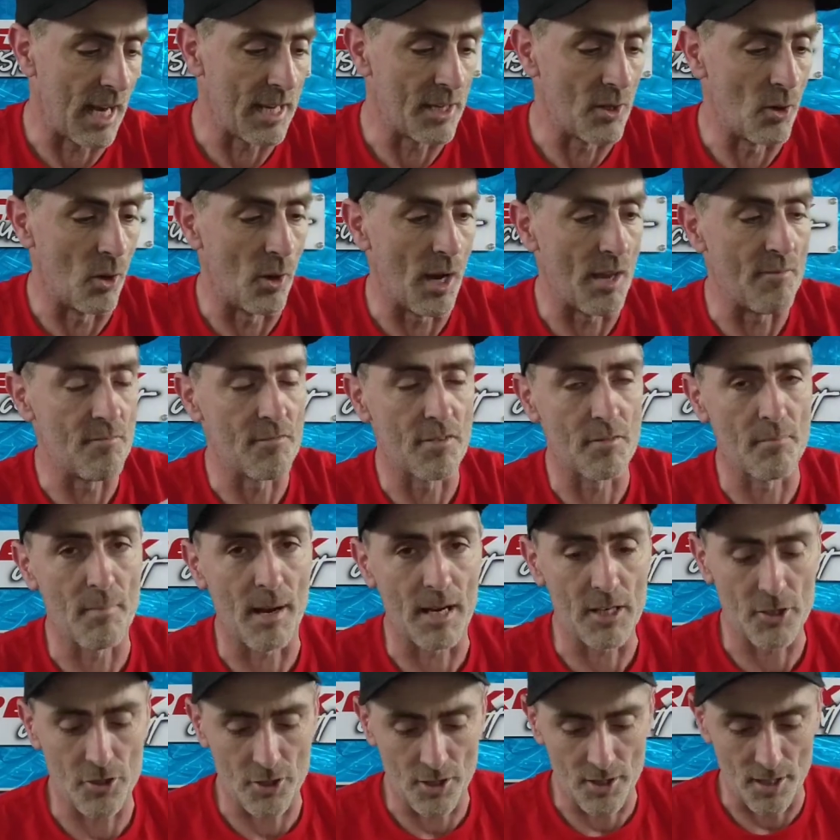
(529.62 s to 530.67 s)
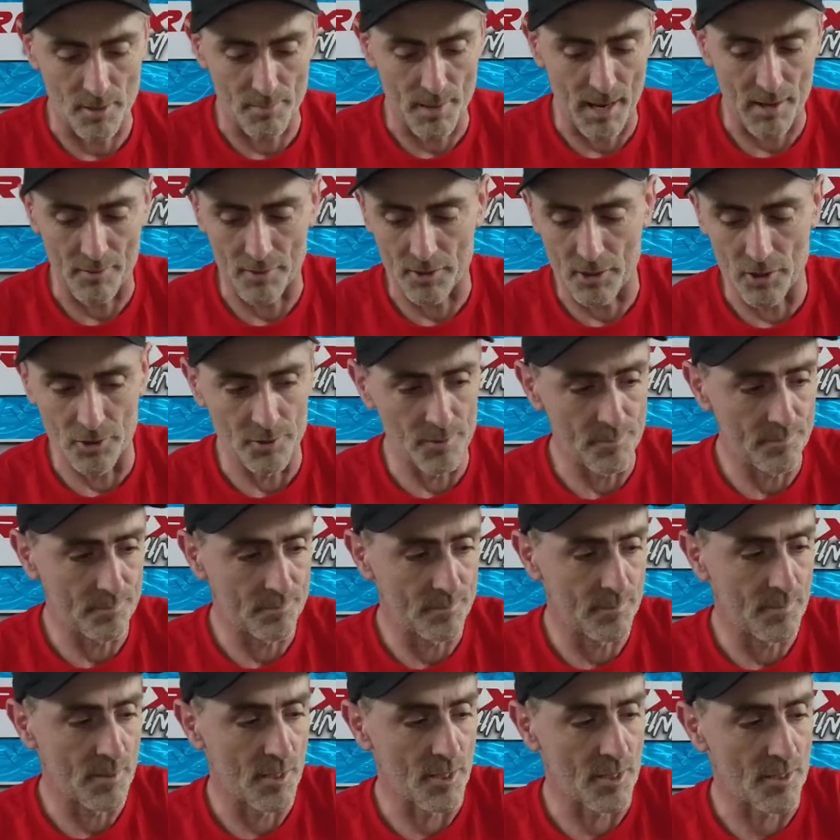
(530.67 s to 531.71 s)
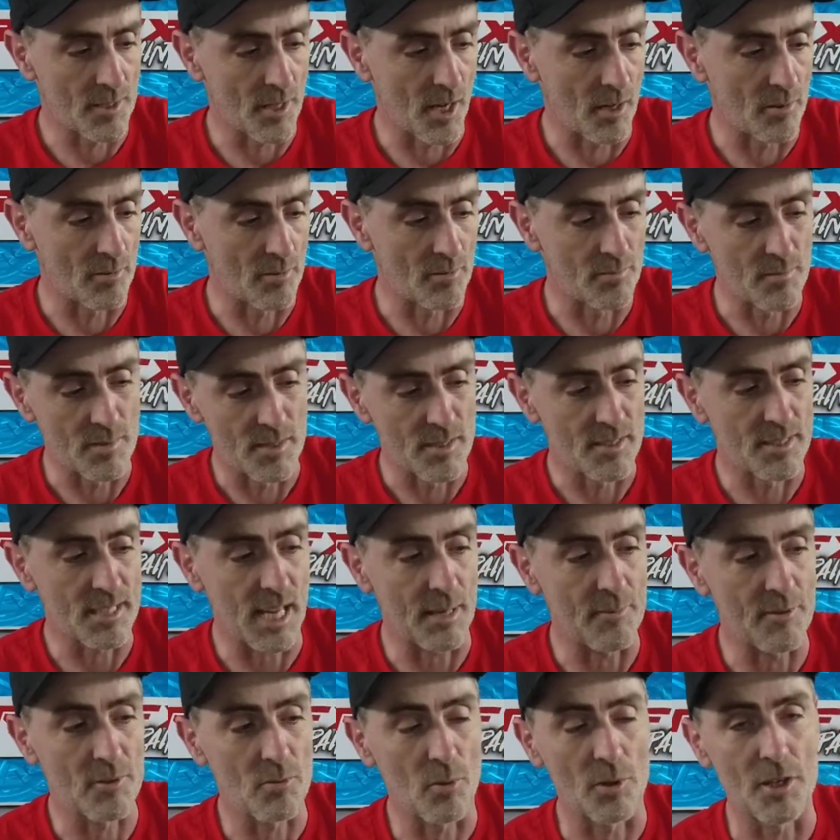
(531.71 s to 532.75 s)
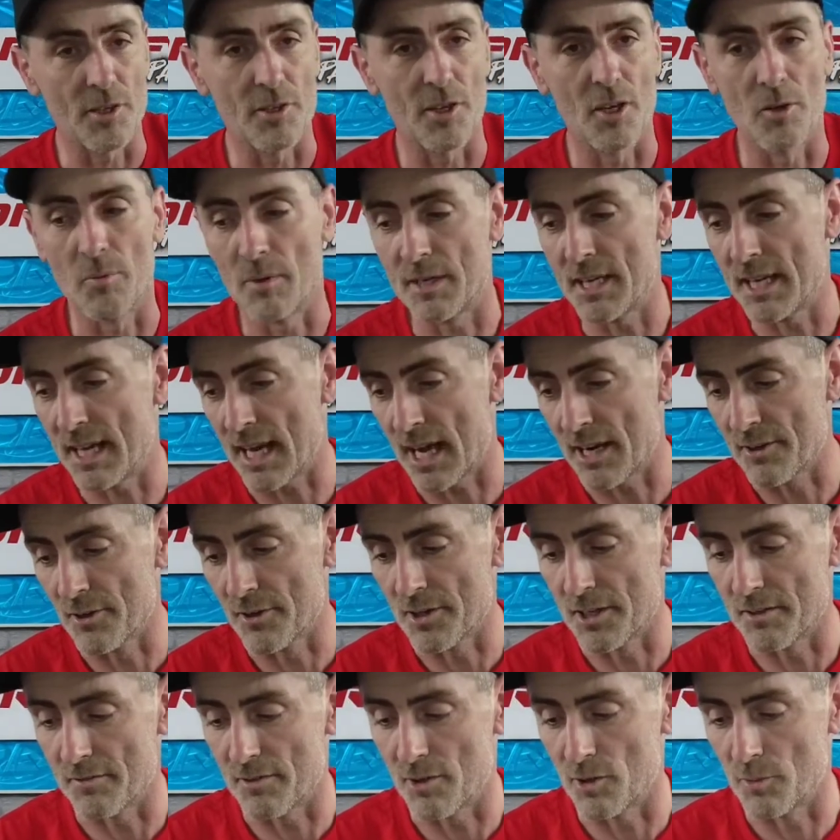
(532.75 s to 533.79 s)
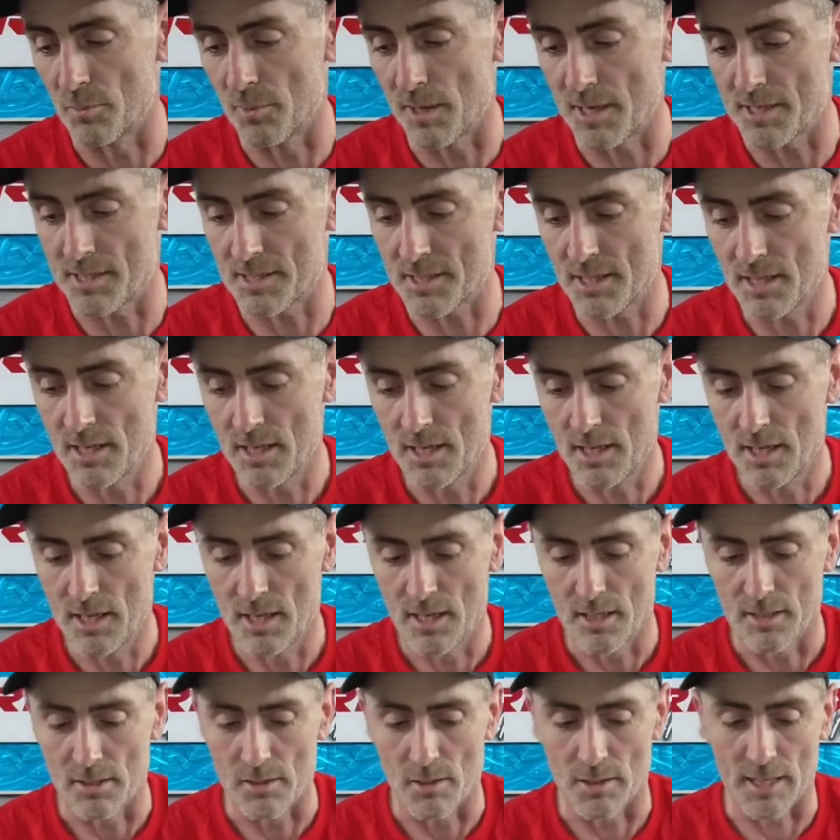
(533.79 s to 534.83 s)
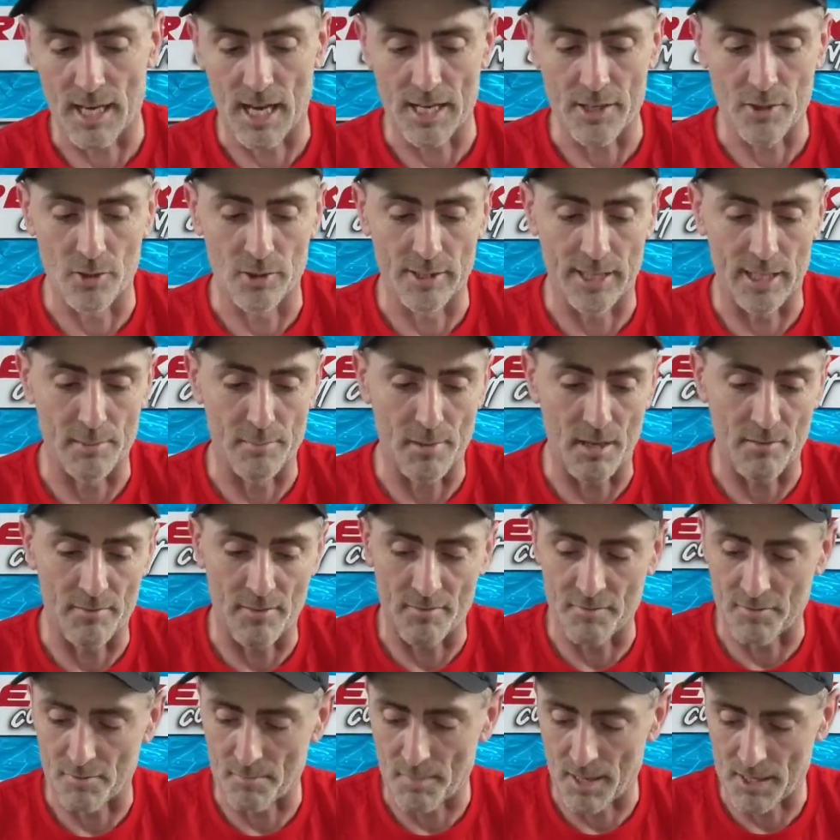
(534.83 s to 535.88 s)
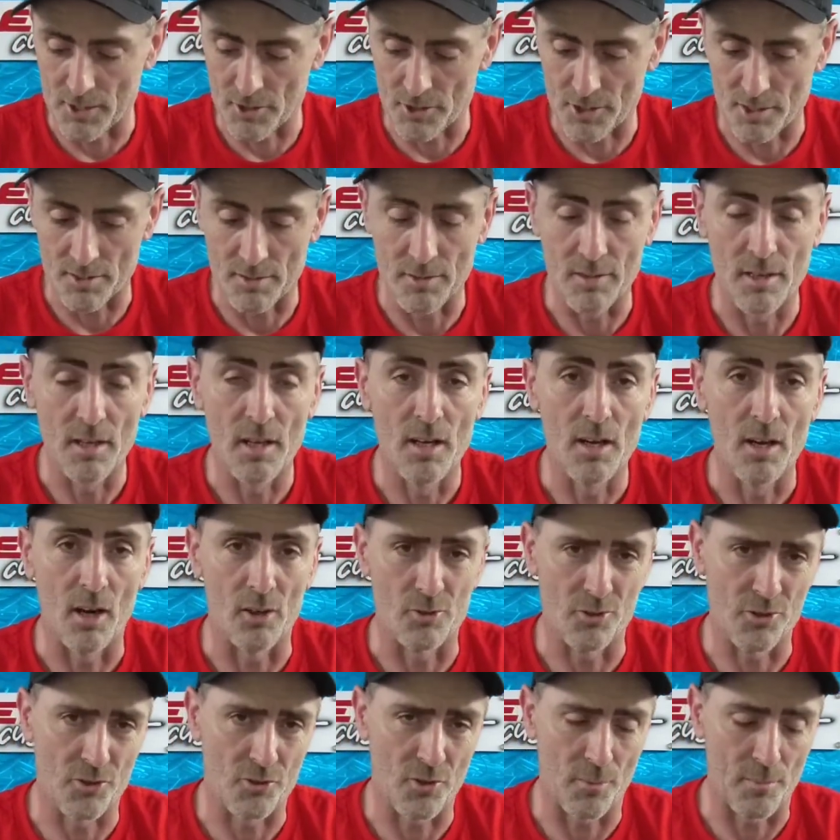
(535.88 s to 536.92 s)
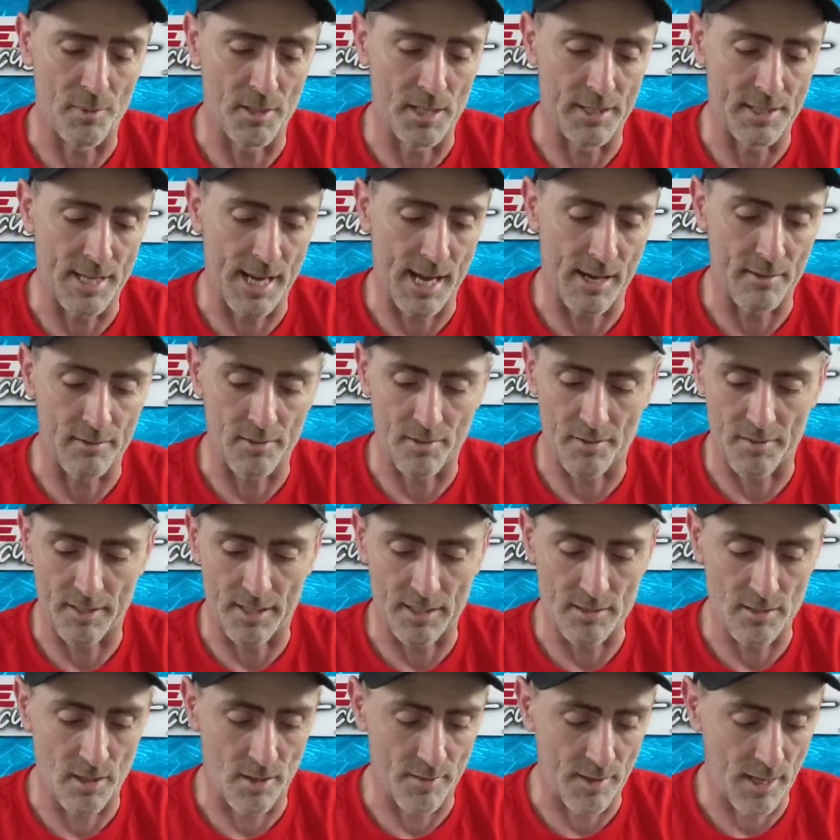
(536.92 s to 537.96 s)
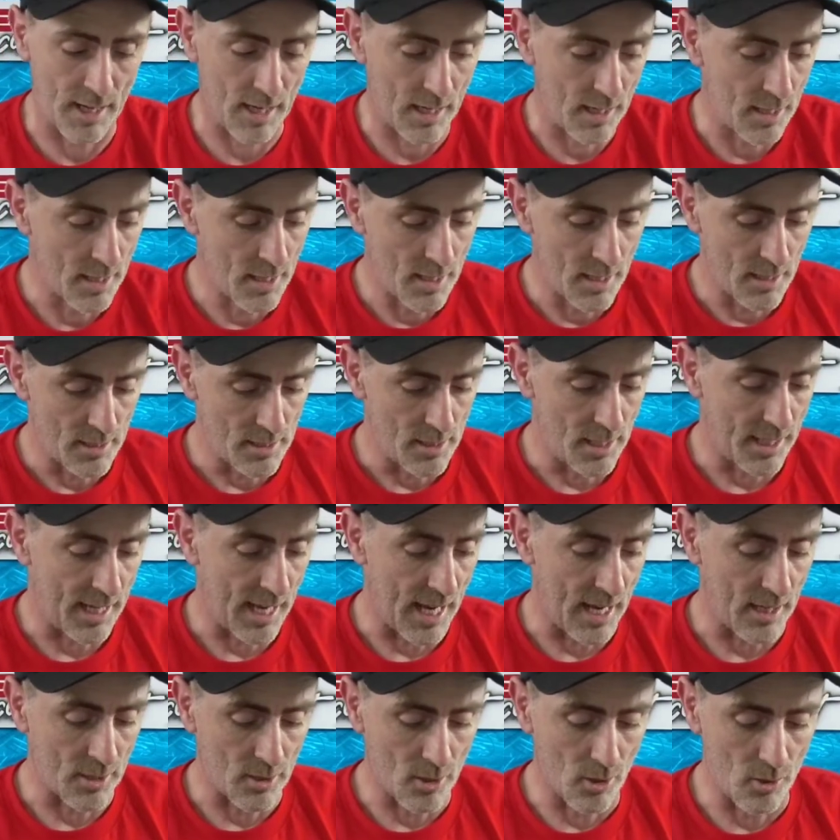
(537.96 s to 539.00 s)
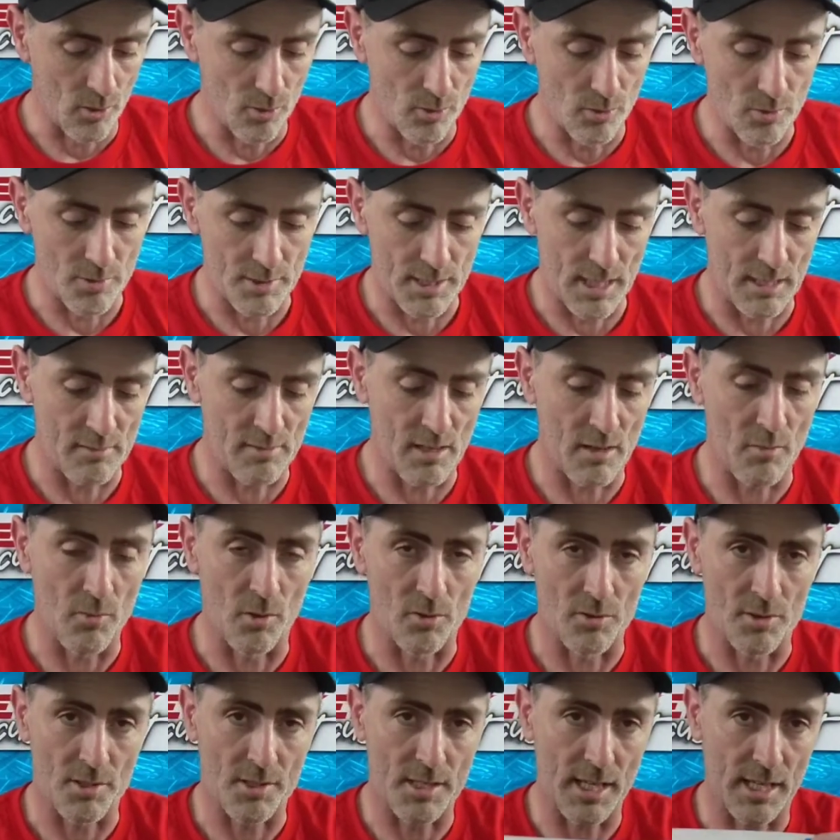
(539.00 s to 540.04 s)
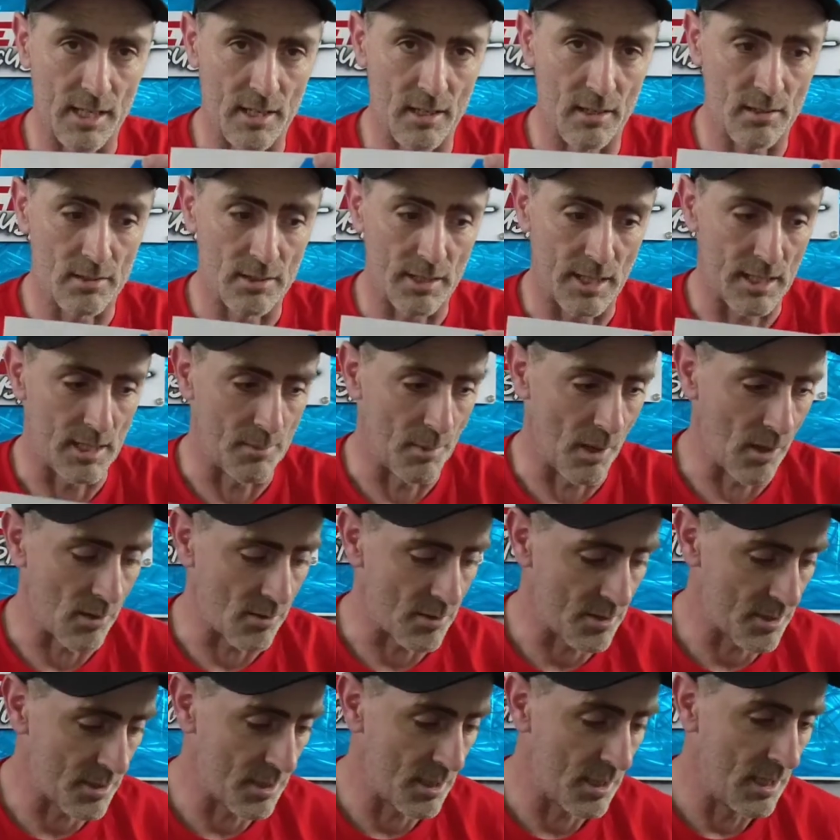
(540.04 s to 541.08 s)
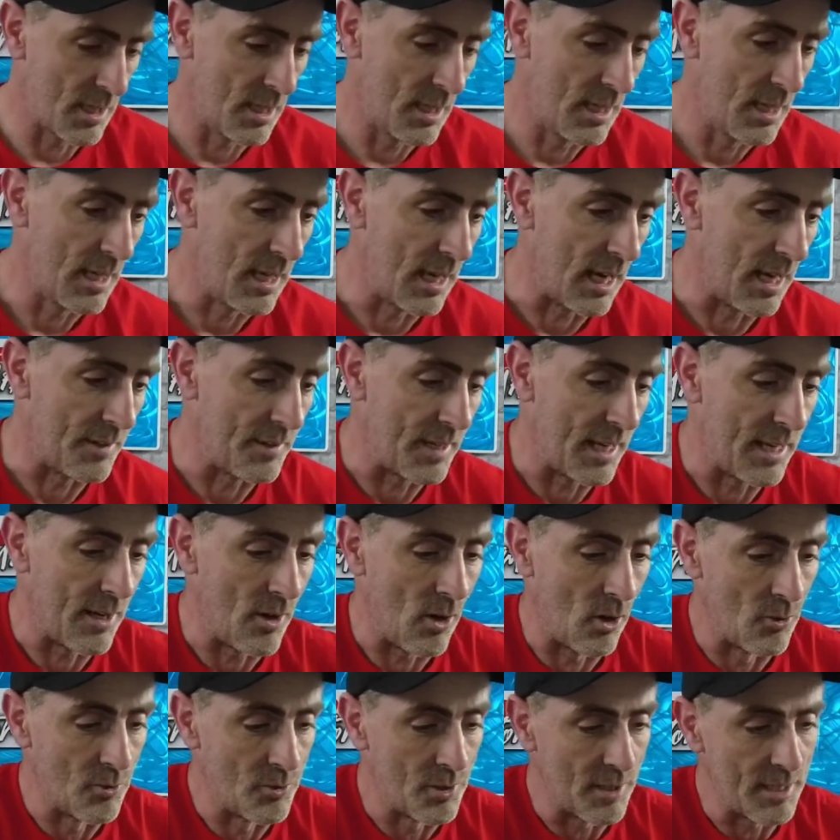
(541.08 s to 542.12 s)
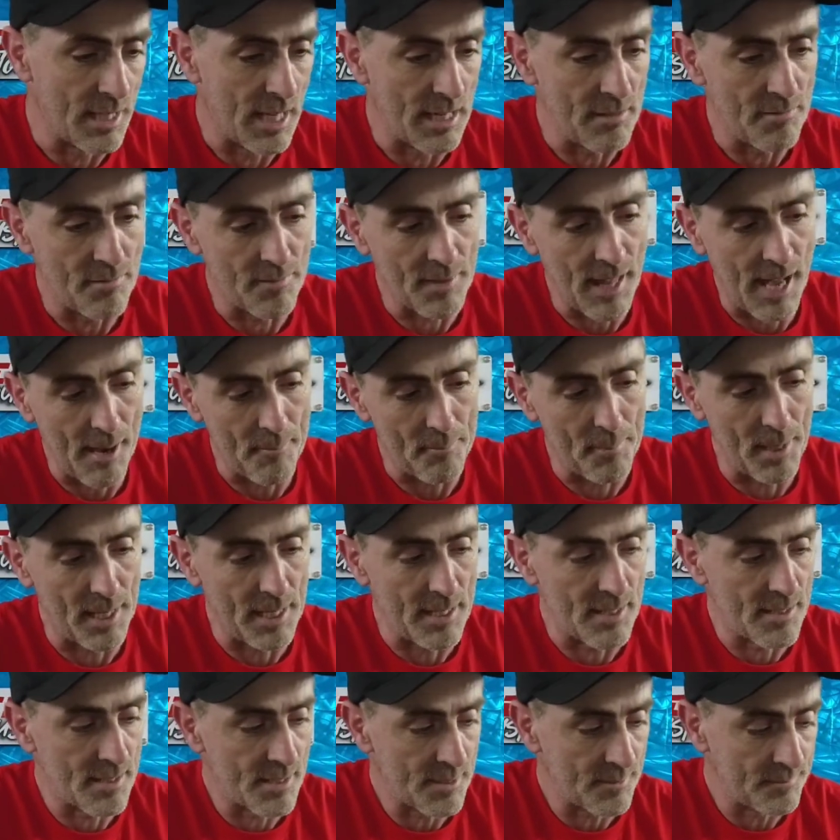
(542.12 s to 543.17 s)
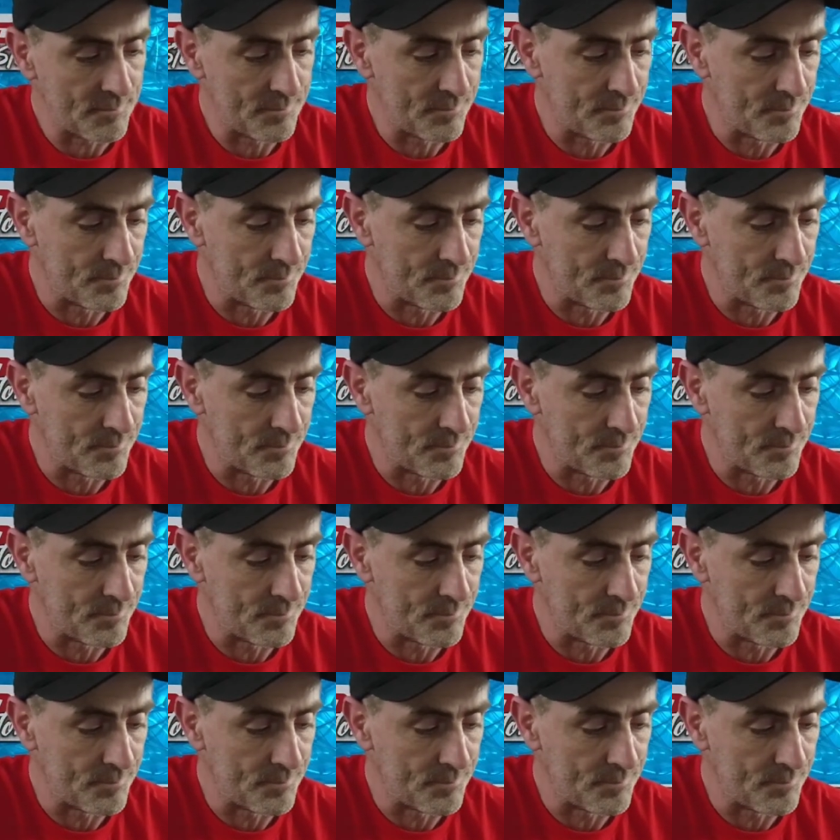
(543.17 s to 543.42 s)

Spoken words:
get your information about the gun. So same as what you do when you get another devilbiss, you get your little bit of information on stripping it down and things like that. You get a cool dv1 sticker in the box, and then underneath that piece